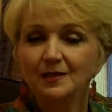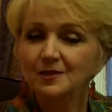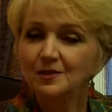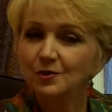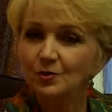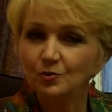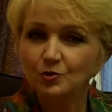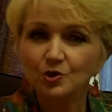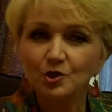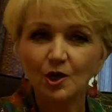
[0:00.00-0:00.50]

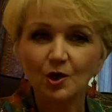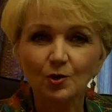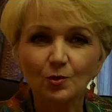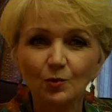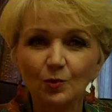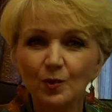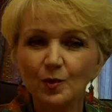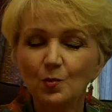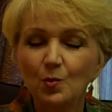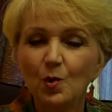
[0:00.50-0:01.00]
So
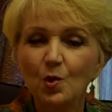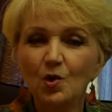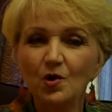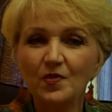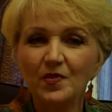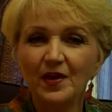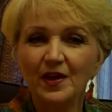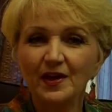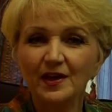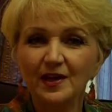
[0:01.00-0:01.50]
don't
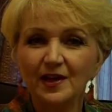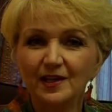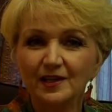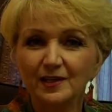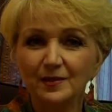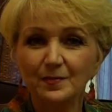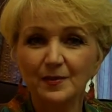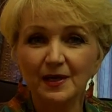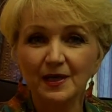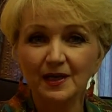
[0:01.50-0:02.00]
reward that
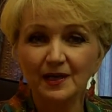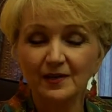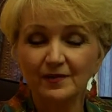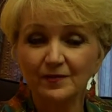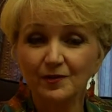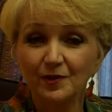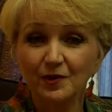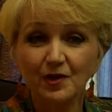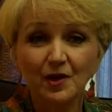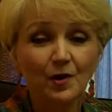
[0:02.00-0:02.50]
kind of
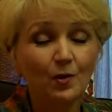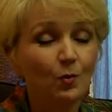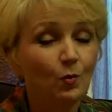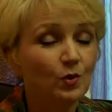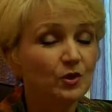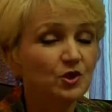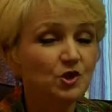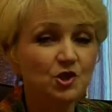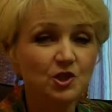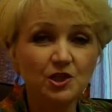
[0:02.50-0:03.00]
behavior.
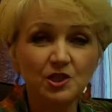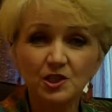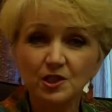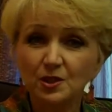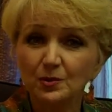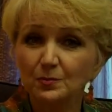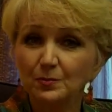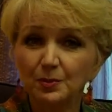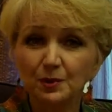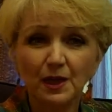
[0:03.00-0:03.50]
When she's
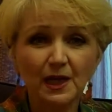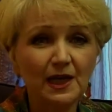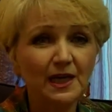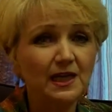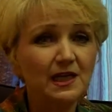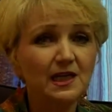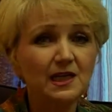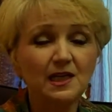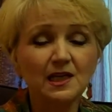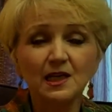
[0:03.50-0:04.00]

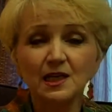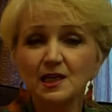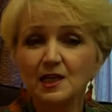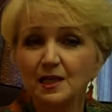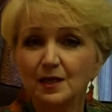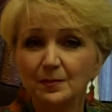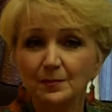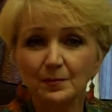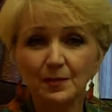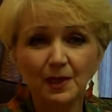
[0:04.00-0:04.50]
complaining
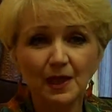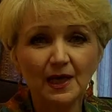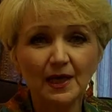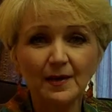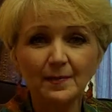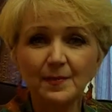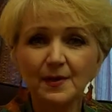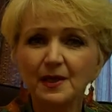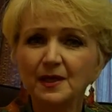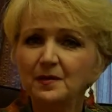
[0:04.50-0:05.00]
and
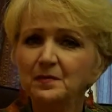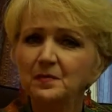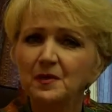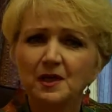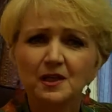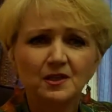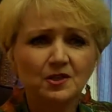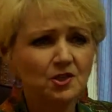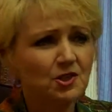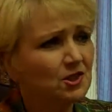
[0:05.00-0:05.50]
blaming,
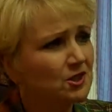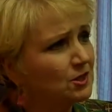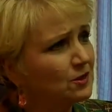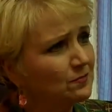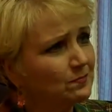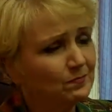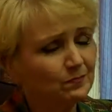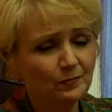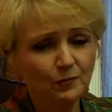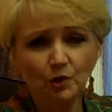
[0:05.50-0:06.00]
just
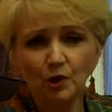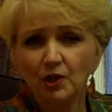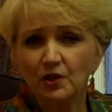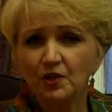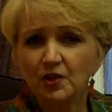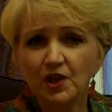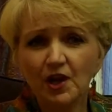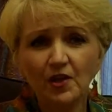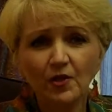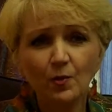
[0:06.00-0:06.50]
look
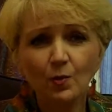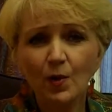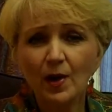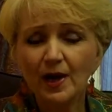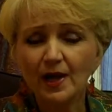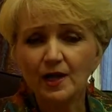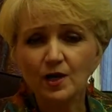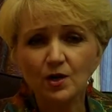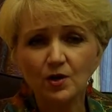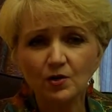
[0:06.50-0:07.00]
the other
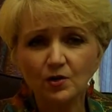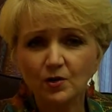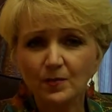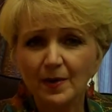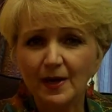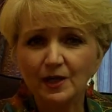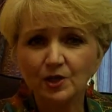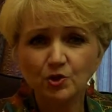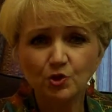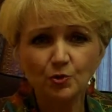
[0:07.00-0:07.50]
way. Go on
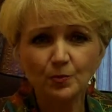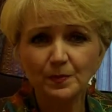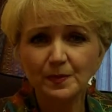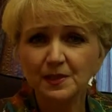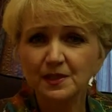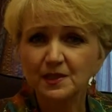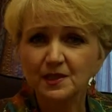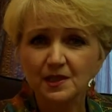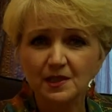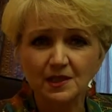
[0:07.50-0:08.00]
about your
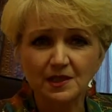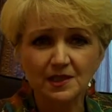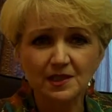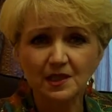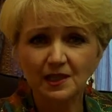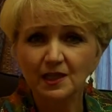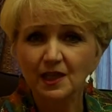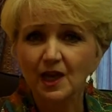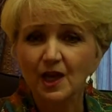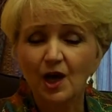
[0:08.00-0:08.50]
business,
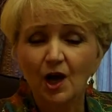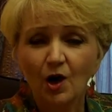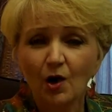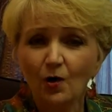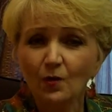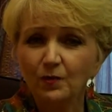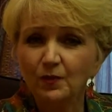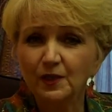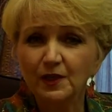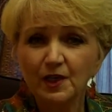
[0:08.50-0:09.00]
and
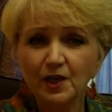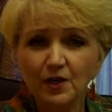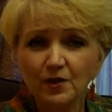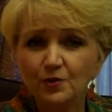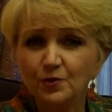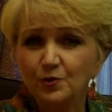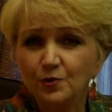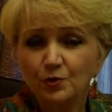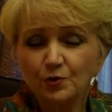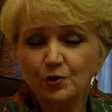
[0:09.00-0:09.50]
hopefully
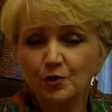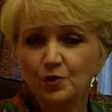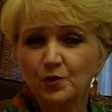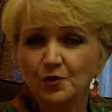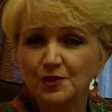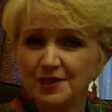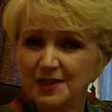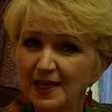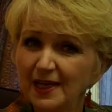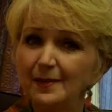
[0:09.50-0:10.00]
others will do
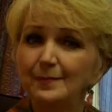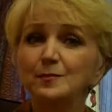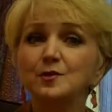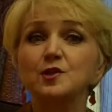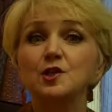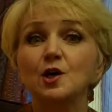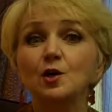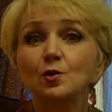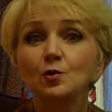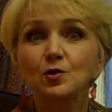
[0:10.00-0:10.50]
the same.
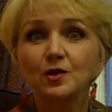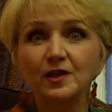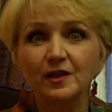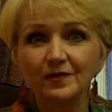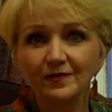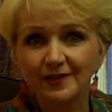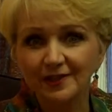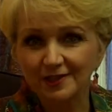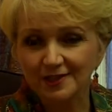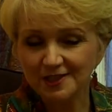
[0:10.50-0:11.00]
Don't
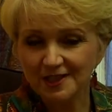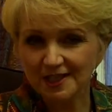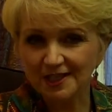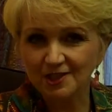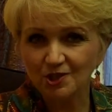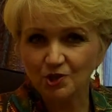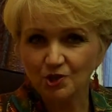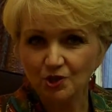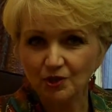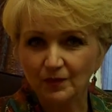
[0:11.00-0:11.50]
give it
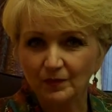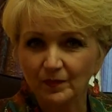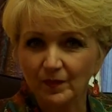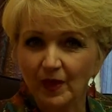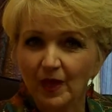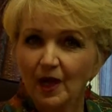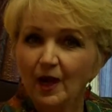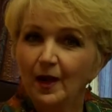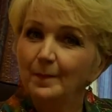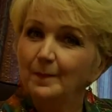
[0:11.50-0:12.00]
attention.
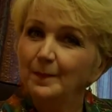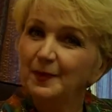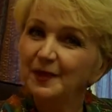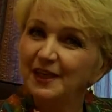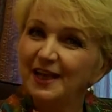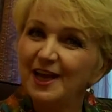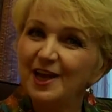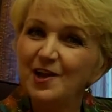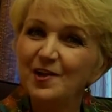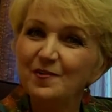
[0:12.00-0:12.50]

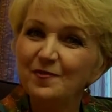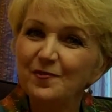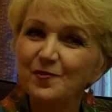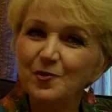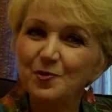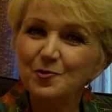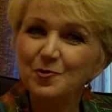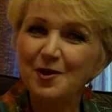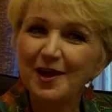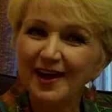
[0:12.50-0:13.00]
But if
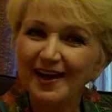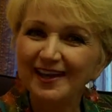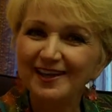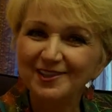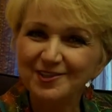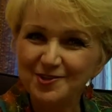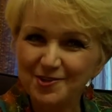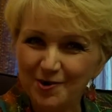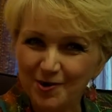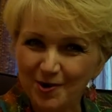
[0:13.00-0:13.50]
you
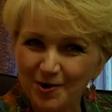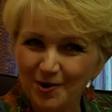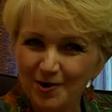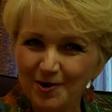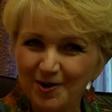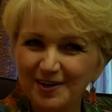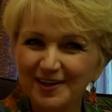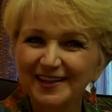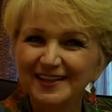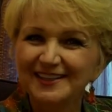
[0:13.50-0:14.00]
catch
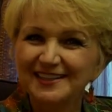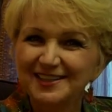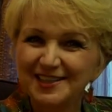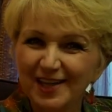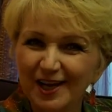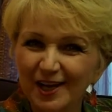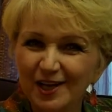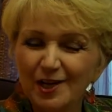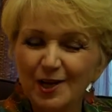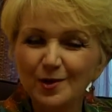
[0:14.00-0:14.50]
her
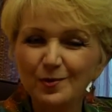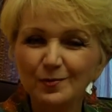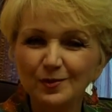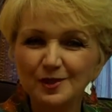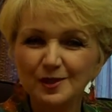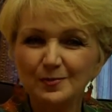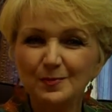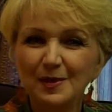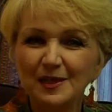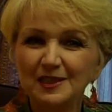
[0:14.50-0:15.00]
taking
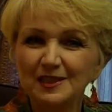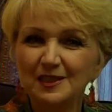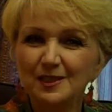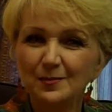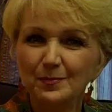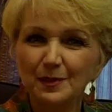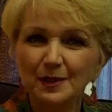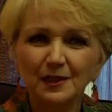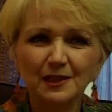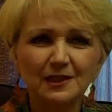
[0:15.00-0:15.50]

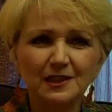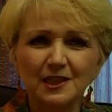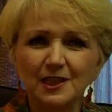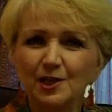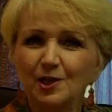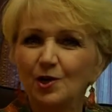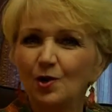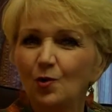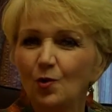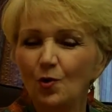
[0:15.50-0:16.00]

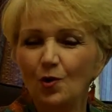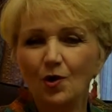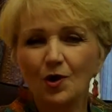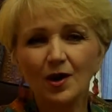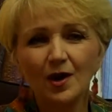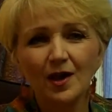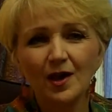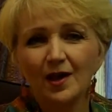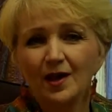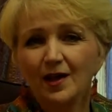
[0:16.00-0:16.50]
responsibility or